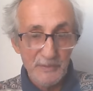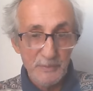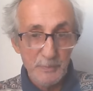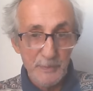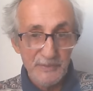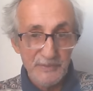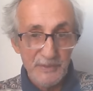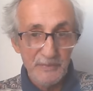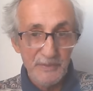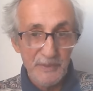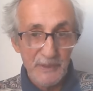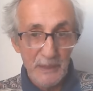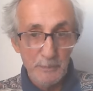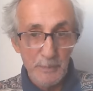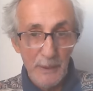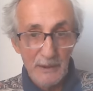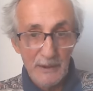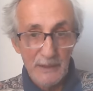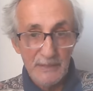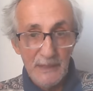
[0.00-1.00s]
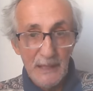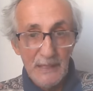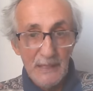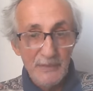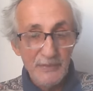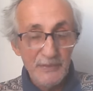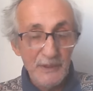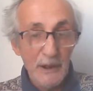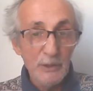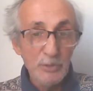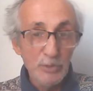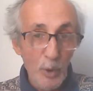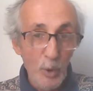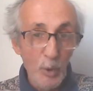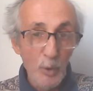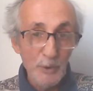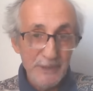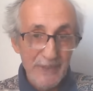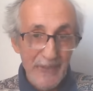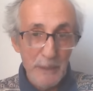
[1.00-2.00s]
specific about it. There are
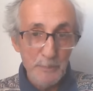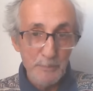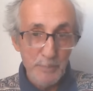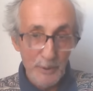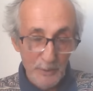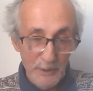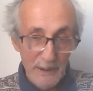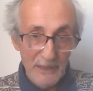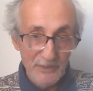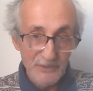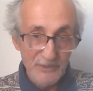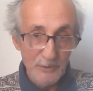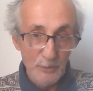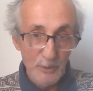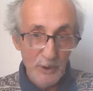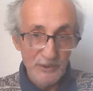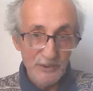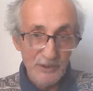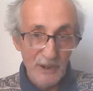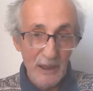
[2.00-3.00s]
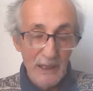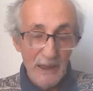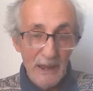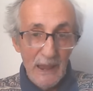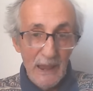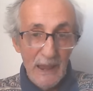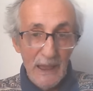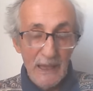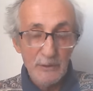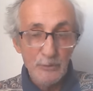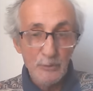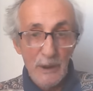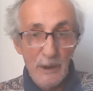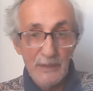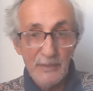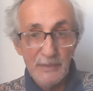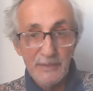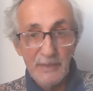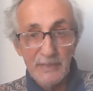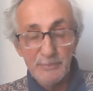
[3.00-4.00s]
no gay parades in Russia, and
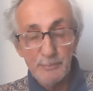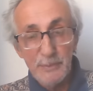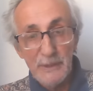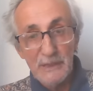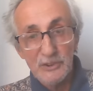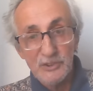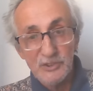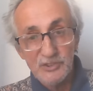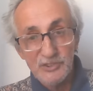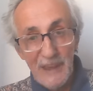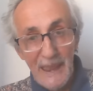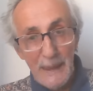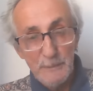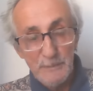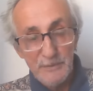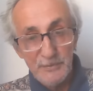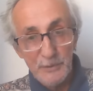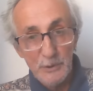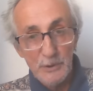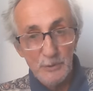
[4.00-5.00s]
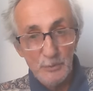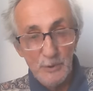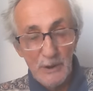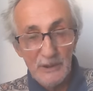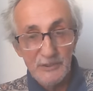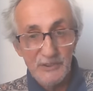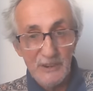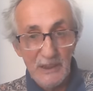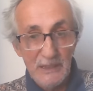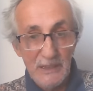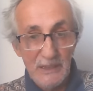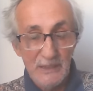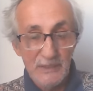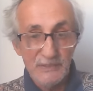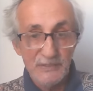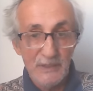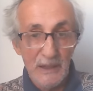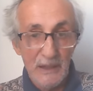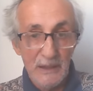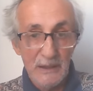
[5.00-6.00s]
rather than being shamed for it, Russia
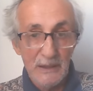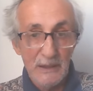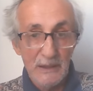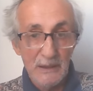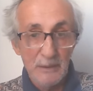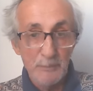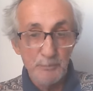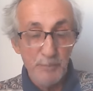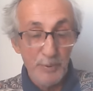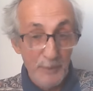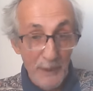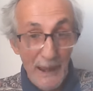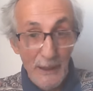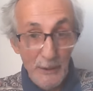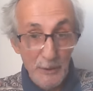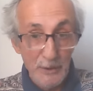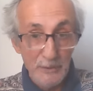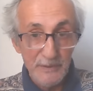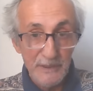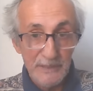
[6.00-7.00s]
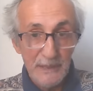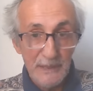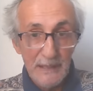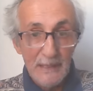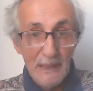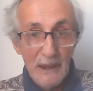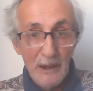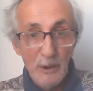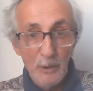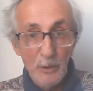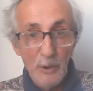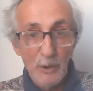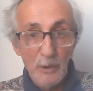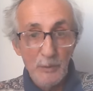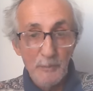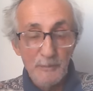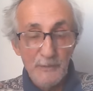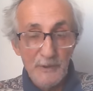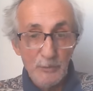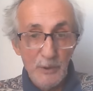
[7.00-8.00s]
is proud of it.
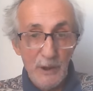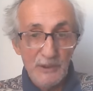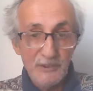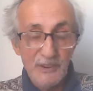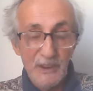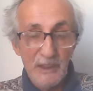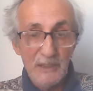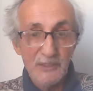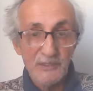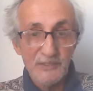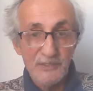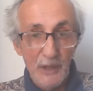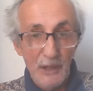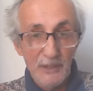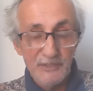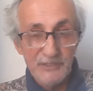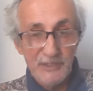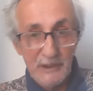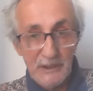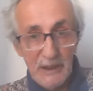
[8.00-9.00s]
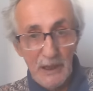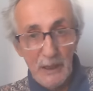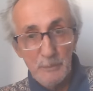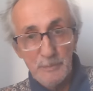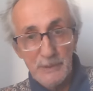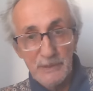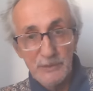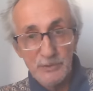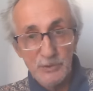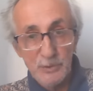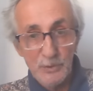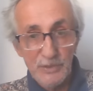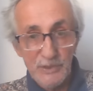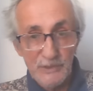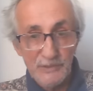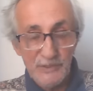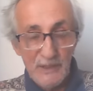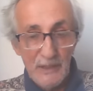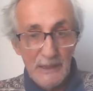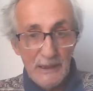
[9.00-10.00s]
Russia is not succumbing to
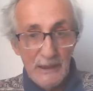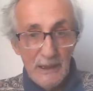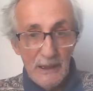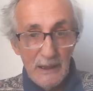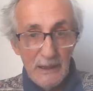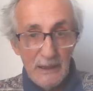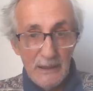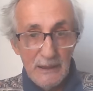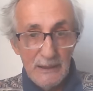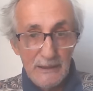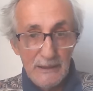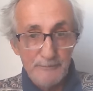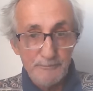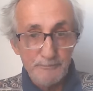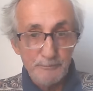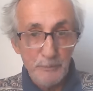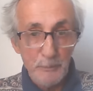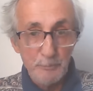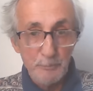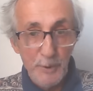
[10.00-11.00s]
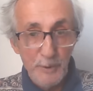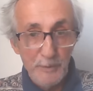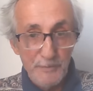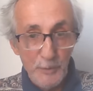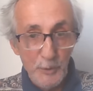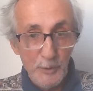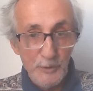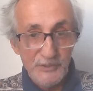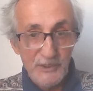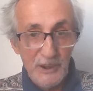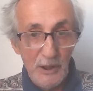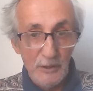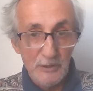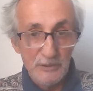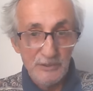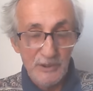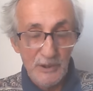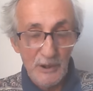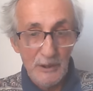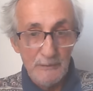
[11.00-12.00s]
this perverse
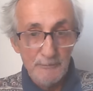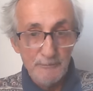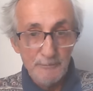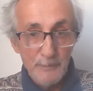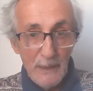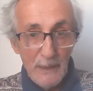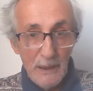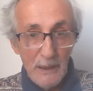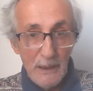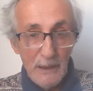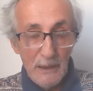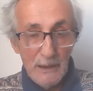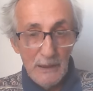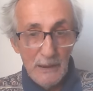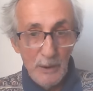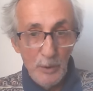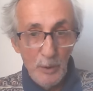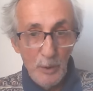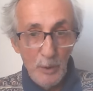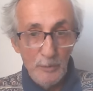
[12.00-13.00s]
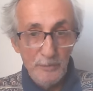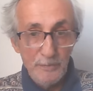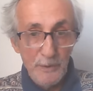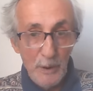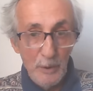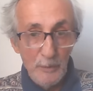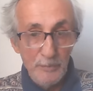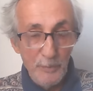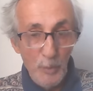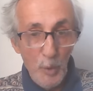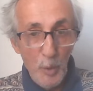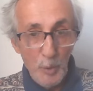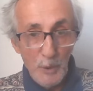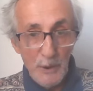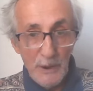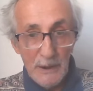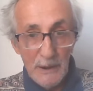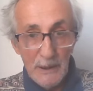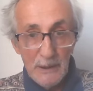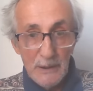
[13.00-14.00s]
culture of
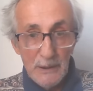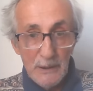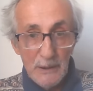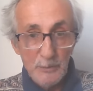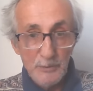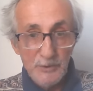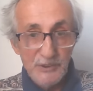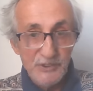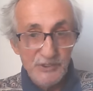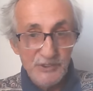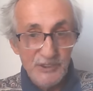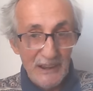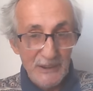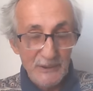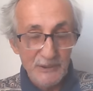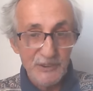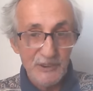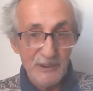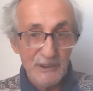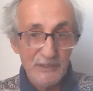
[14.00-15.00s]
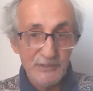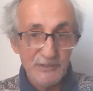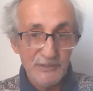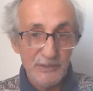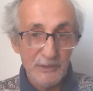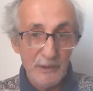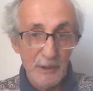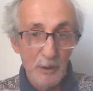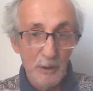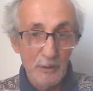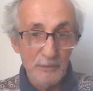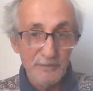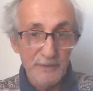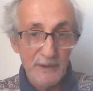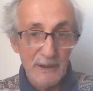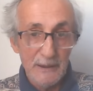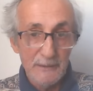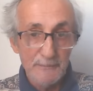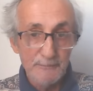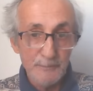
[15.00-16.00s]
woke rejectionist of
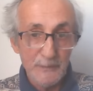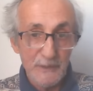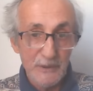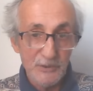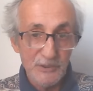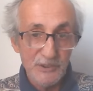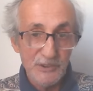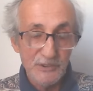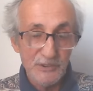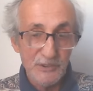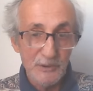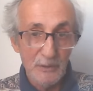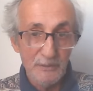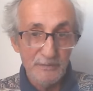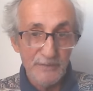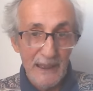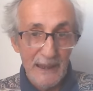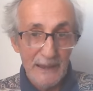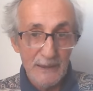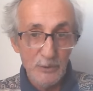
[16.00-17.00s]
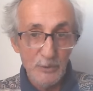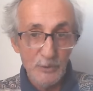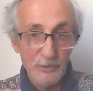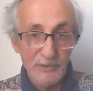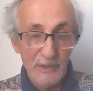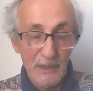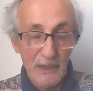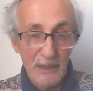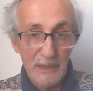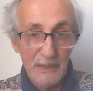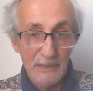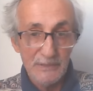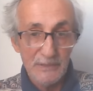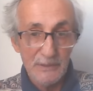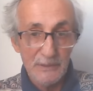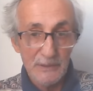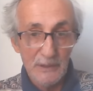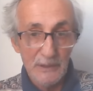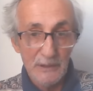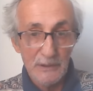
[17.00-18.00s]
traditional values and
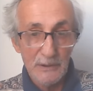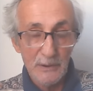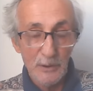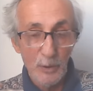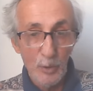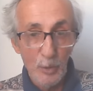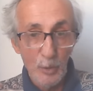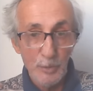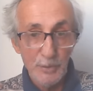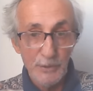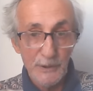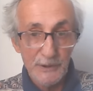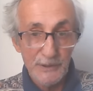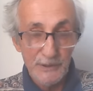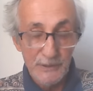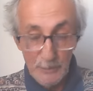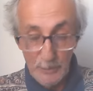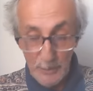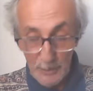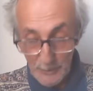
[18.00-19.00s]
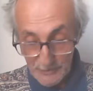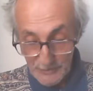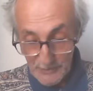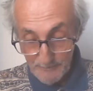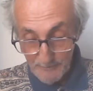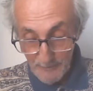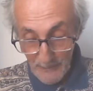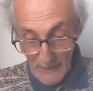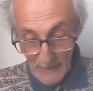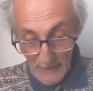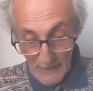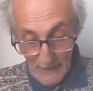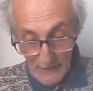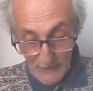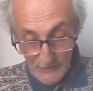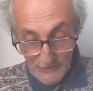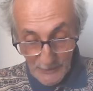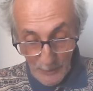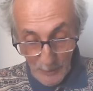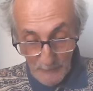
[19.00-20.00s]
older heroes.
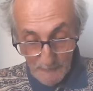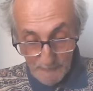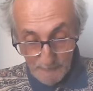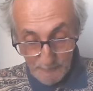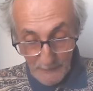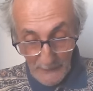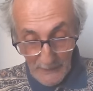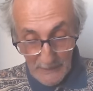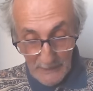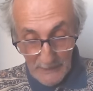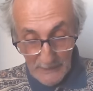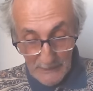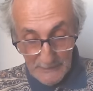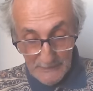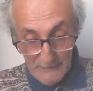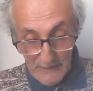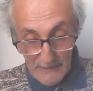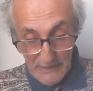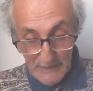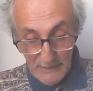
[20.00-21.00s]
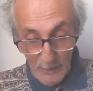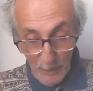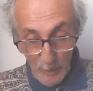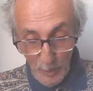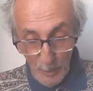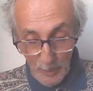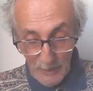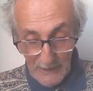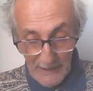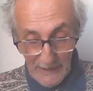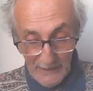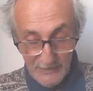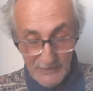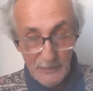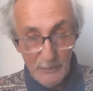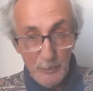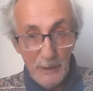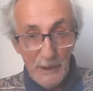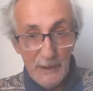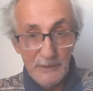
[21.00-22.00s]
So in all kinds
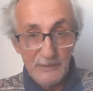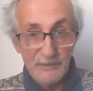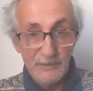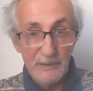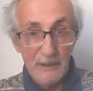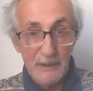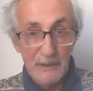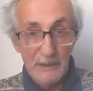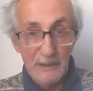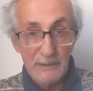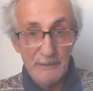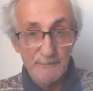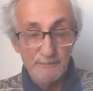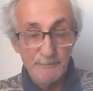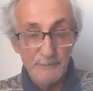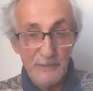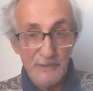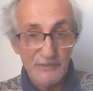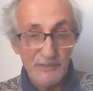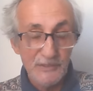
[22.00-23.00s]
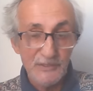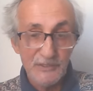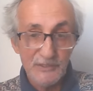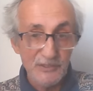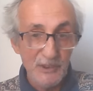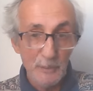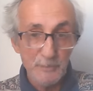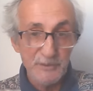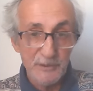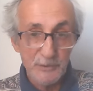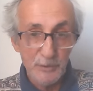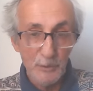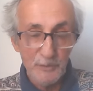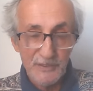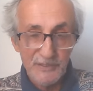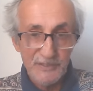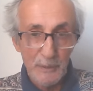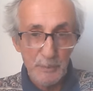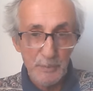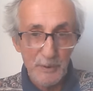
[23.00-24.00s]
of ways, this is a subject of a
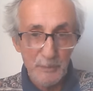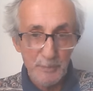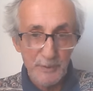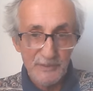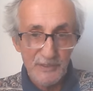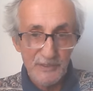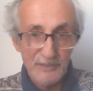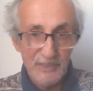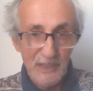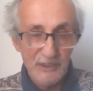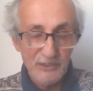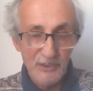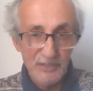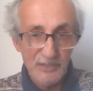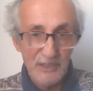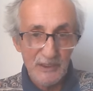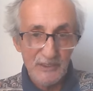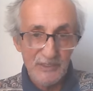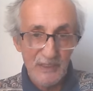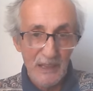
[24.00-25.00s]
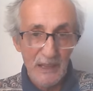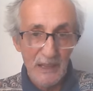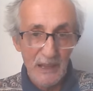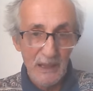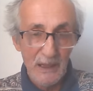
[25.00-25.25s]
separate presentation. There's a